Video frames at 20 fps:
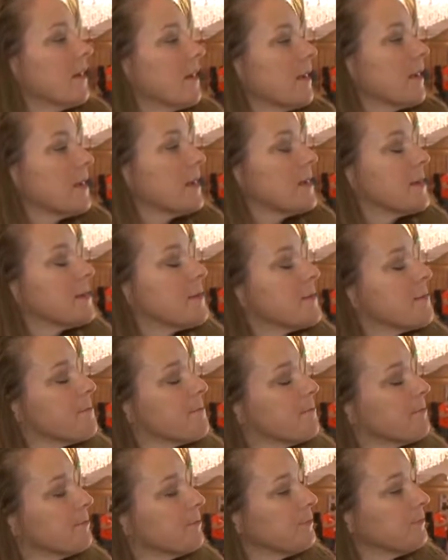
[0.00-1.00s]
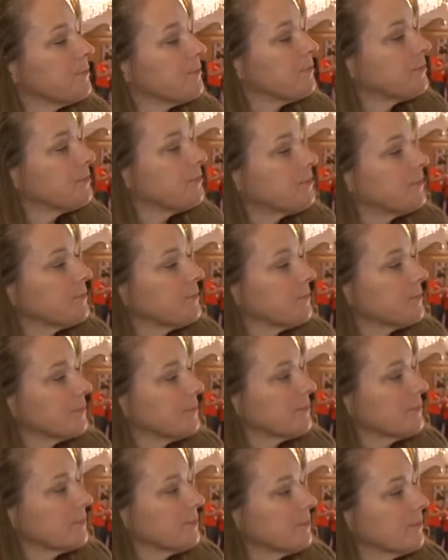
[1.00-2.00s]

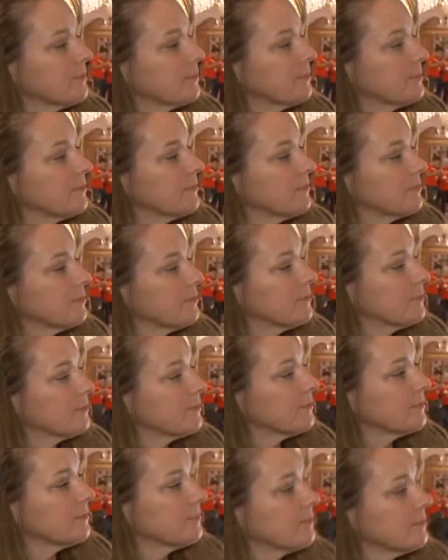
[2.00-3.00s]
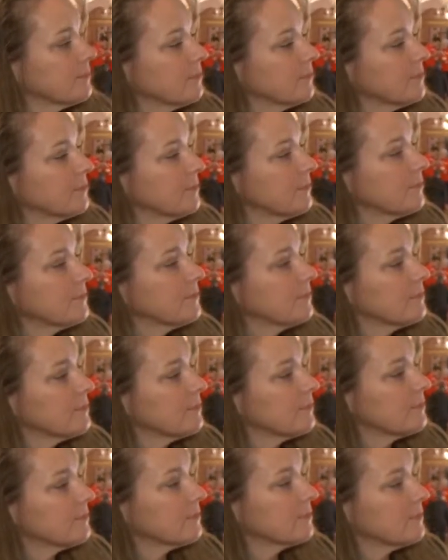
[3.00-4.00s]

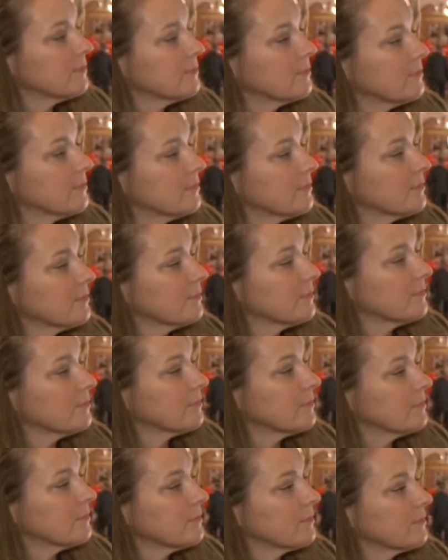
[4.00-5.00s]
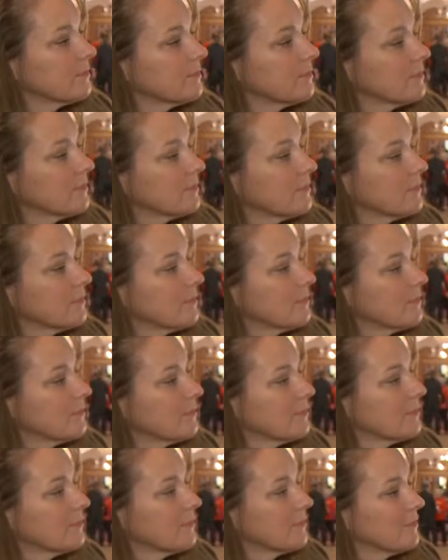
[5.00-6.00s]

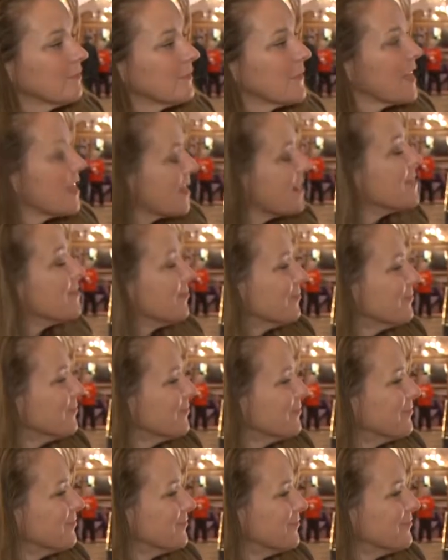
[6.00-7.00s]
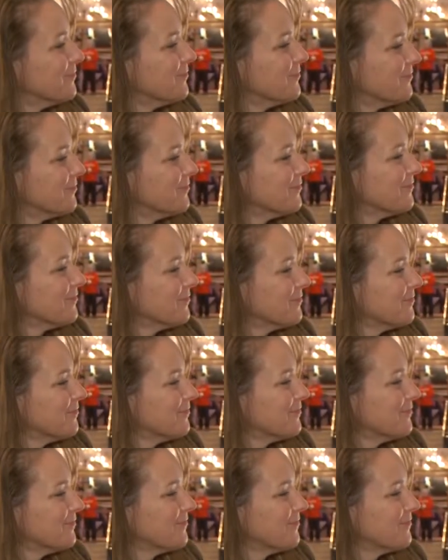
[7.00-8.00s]
[no speech]